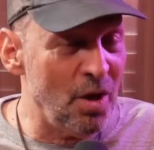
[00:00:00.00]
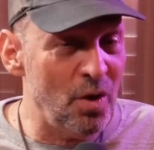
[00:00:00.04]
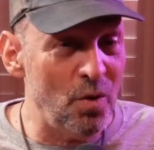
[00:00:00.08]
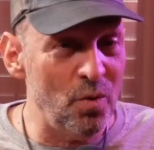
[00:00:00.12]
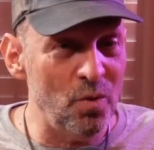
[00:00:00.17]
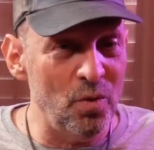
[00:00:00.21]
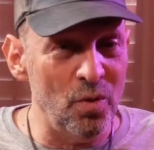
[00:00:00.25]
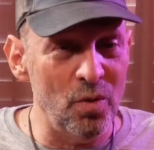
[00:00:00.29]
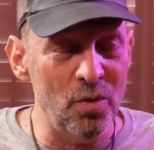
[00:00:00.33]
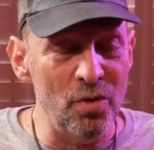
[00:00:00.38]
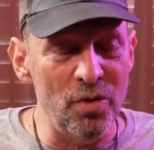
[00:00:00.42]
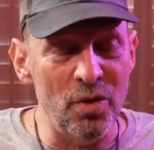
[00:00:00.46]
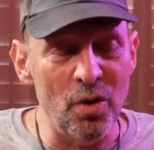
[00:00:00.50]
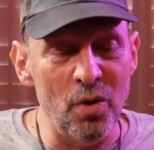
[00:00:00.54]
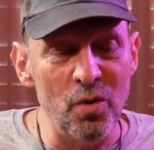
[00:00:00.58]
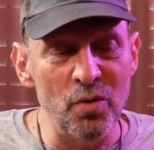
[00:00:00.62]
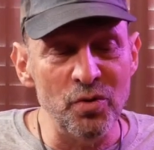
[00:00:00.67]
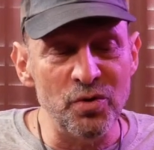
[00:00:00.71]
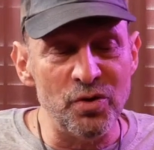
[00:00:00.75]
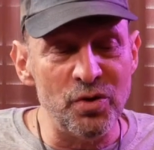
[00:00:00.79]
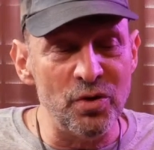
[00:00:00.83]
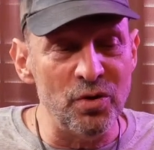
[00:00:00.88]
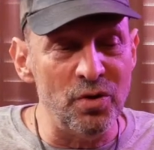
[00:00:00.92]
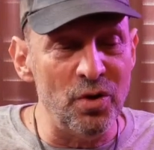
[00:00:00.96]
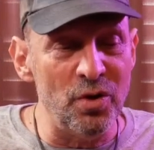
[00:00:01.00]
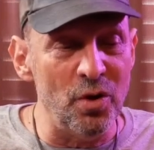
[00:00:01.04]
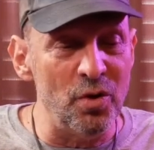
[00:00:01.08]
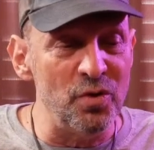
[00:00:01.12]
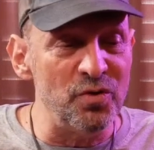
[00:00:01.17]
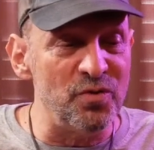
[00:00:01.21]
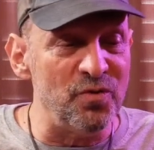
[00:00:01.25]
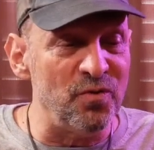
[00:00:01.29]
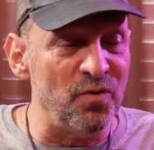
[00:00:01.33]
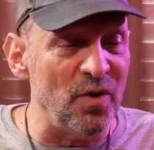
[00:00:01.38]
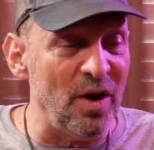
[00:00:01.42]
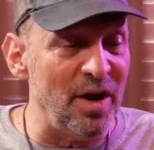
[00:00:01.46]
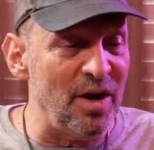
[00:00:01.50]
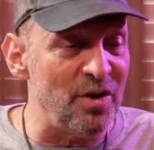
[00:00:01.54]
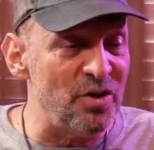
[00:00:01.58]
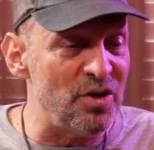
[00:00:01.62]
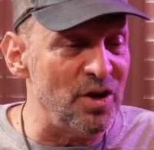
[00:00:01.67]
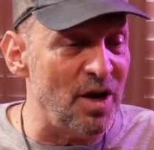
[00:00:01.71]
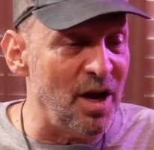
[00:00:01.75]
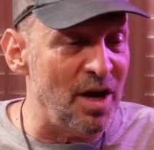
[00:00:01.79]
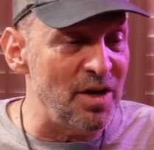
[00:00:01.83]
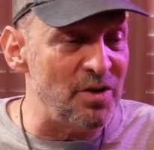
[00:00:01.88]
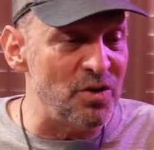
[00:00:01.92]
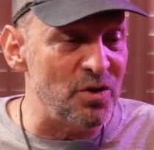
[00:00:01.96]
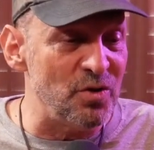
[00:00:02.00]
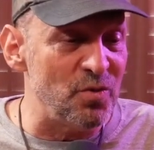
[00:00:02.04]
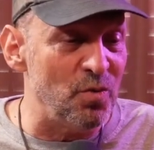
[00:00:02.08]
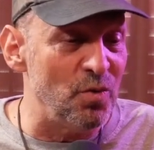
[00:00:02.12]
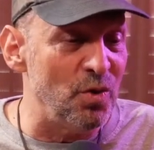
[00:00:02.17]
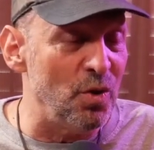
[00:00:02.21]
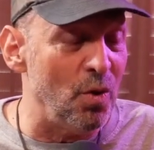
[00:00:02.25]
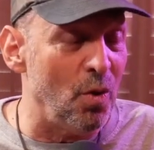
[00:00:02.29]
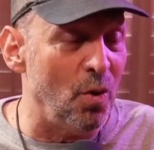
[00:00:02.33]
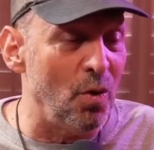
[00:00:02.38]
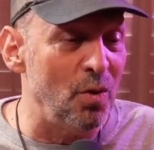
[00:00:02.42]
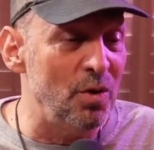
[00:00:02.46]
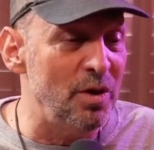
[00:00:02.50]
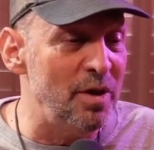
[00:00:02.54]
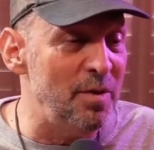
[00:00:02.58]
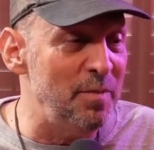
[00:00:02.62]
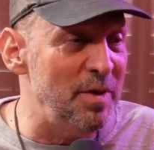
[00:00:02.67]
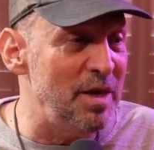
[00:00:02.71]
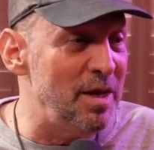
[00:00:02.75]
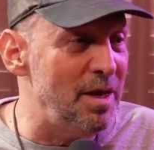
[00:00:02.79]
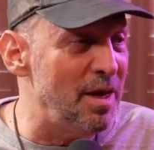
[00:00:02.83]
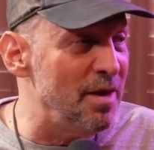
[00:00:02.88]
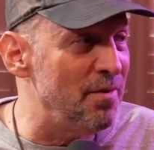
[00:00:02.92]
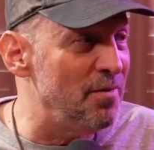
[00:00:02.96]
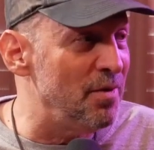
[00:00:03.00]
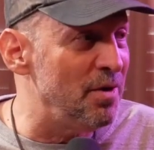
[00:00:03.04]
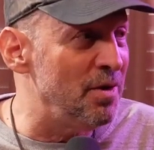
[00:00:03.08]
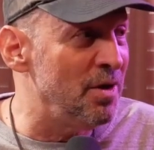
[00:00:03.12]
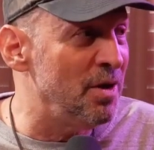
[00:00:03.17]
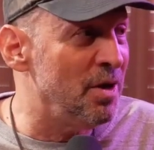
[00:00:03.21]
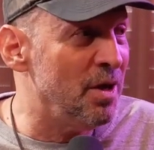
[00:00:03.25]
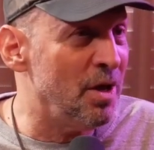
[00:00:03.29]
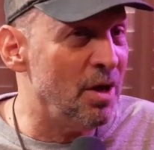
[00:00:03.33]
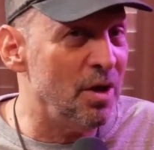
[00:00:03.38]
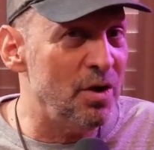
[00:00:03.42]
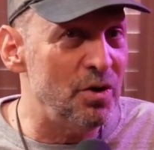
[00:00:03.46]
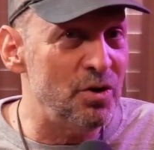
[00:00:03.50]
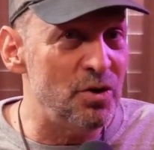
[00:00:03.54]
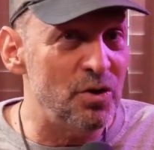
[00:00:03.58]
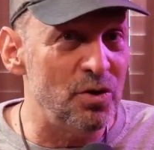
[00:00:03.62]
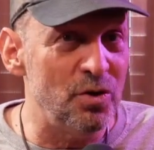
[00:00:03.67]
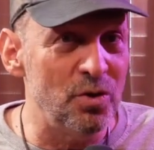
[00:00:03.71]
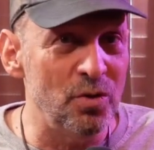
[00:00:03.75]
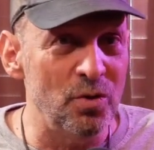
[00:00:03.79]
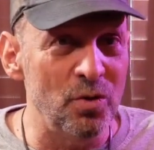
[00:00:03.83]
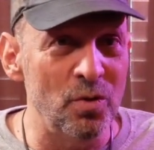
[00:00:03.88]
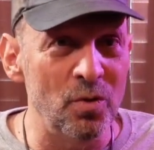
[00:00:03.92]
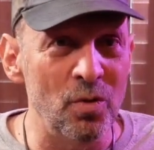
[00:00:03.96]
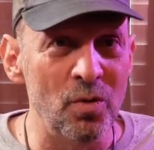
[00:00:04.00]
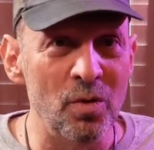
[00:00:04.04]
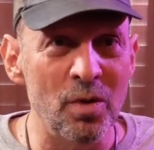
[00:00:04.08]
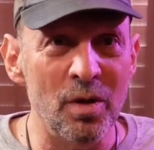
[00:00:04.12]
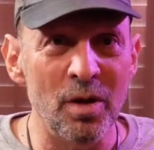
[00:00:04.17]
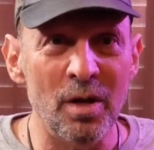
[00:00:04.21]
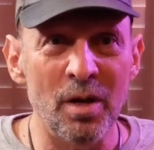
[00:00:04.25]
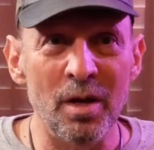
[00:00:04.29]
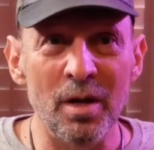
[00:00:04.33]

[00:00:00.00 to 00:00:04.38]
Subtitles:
those franchises would only be given to